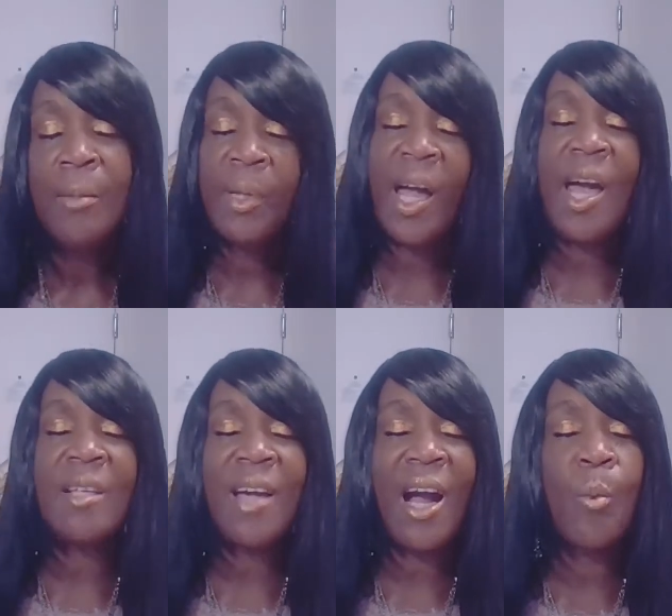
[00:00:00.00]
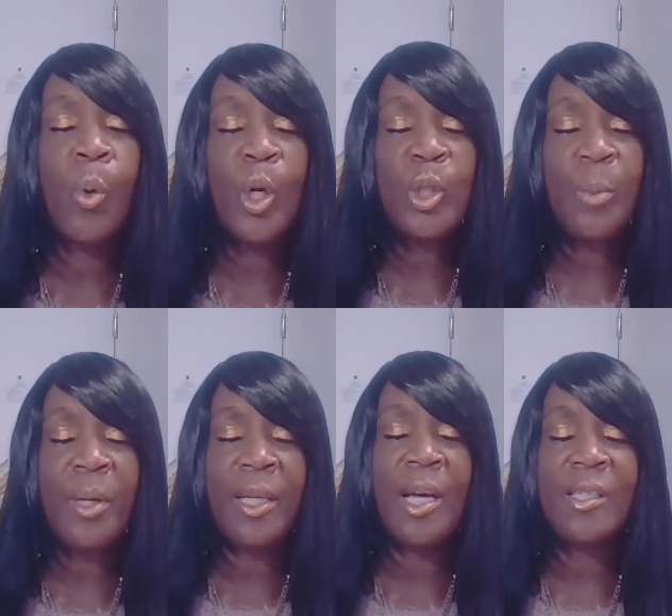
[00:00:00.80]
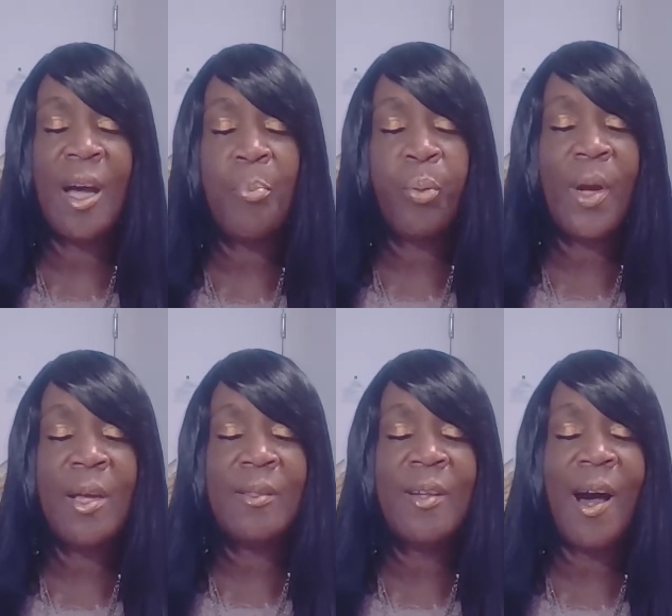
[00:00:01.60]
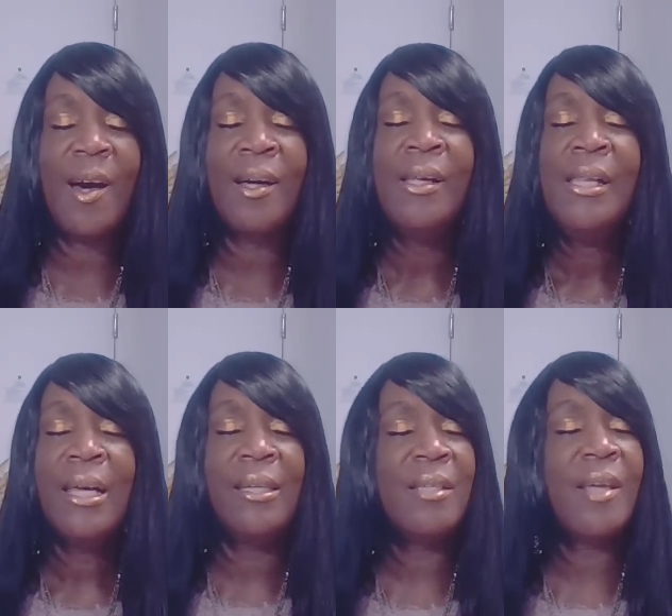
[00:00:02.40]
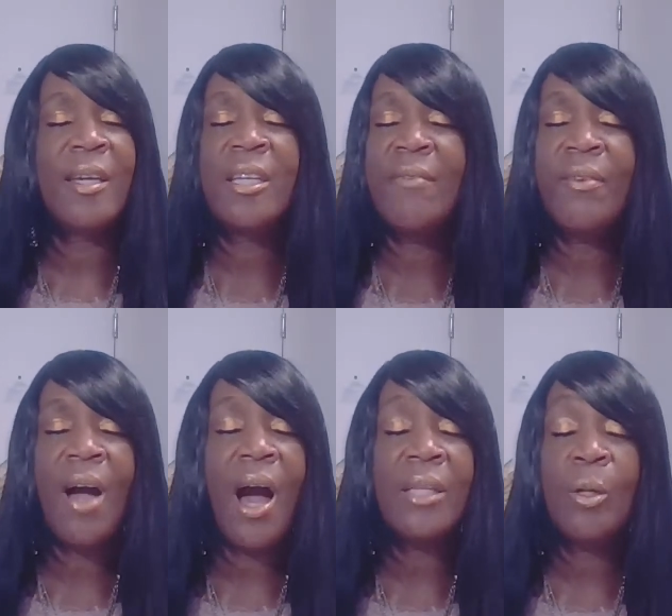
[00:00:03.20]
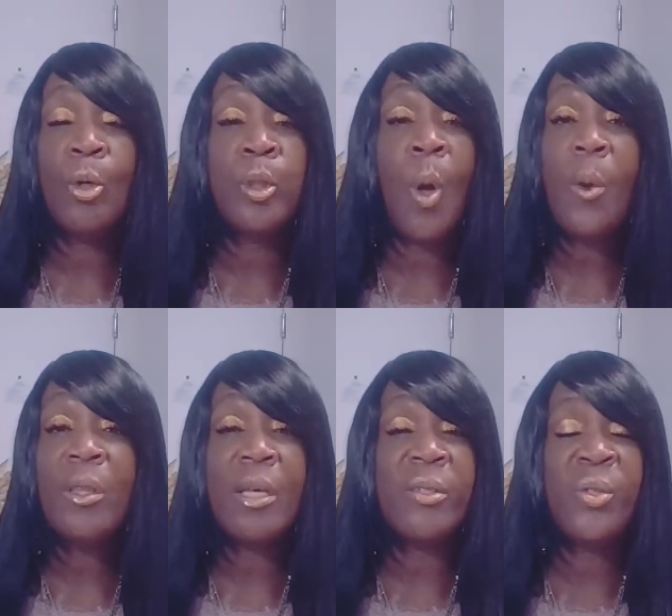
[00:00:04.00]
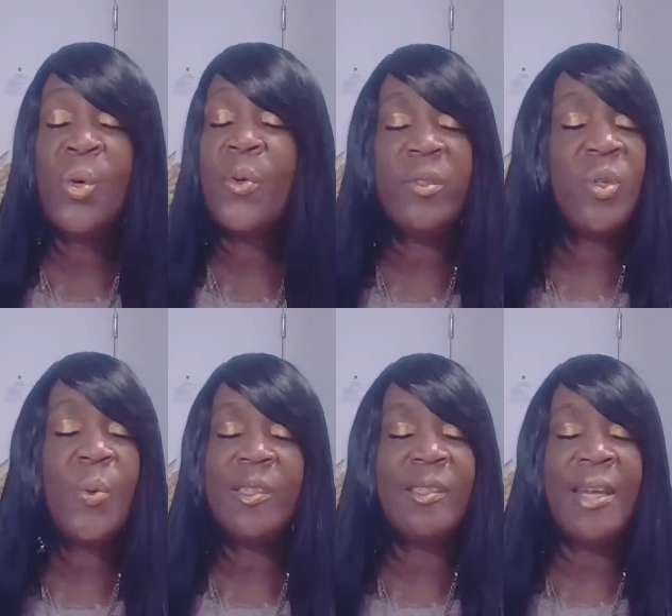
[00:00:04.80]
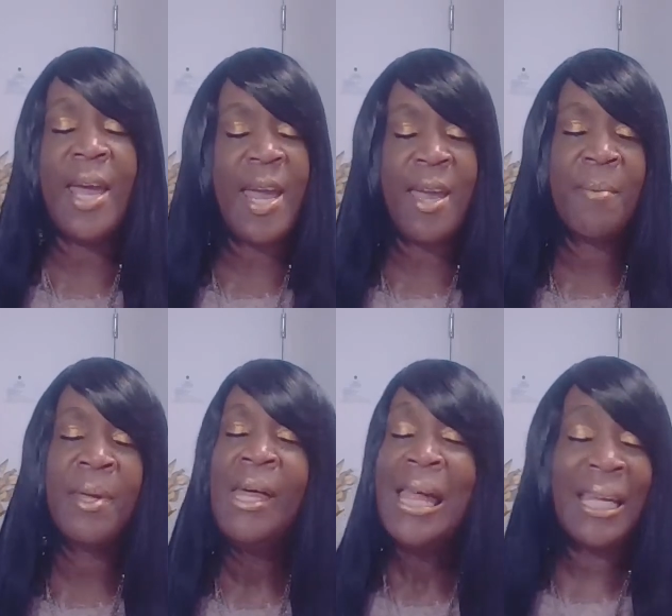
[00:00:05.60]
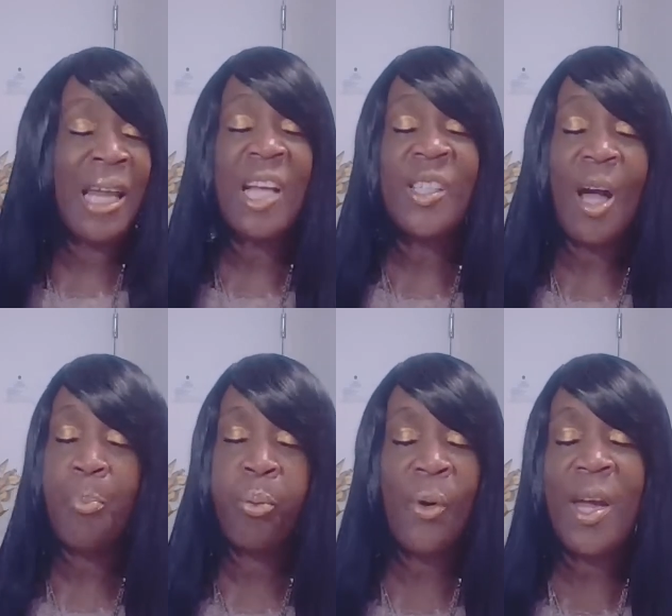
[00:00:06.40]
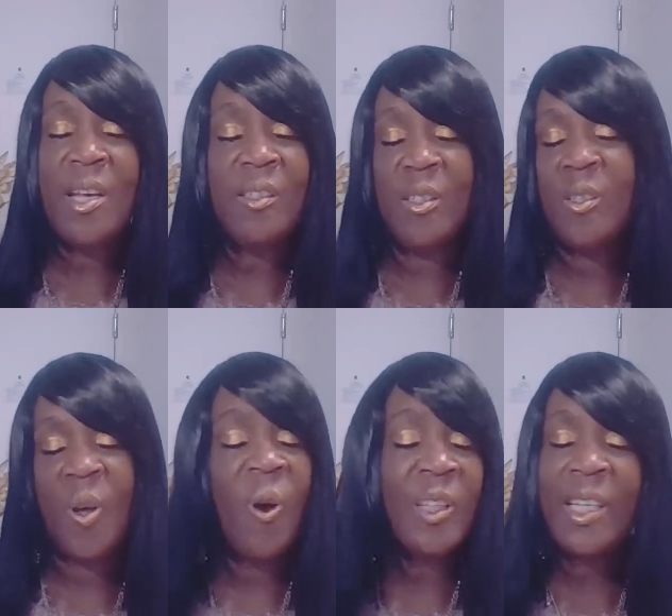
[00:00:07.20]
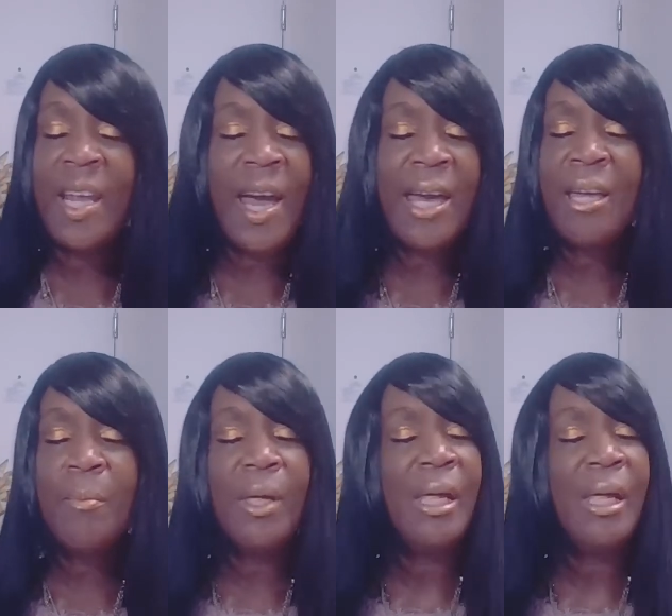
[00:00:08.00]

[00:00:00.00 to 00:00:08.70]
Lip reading: But as I worship and as I praise God, and as I give God the glory that's due unto his name, and as I praise his holy name,